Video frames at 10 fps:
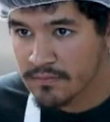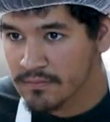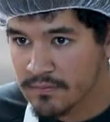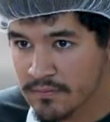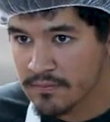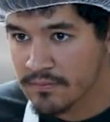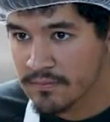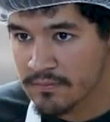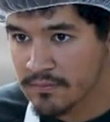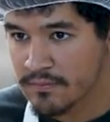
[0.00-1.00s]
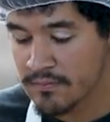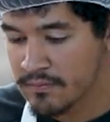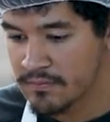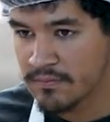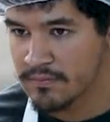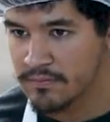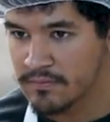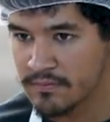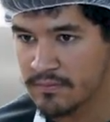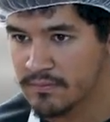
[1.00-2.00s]
Rio Grande High School. I am currently
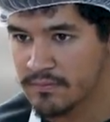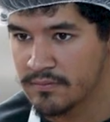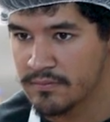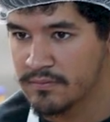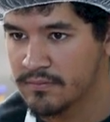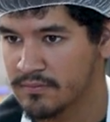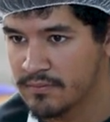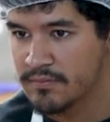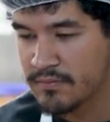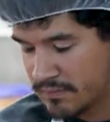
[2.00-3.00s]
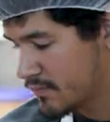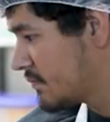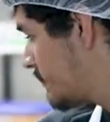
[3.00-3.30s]
volunteering with the kitchen.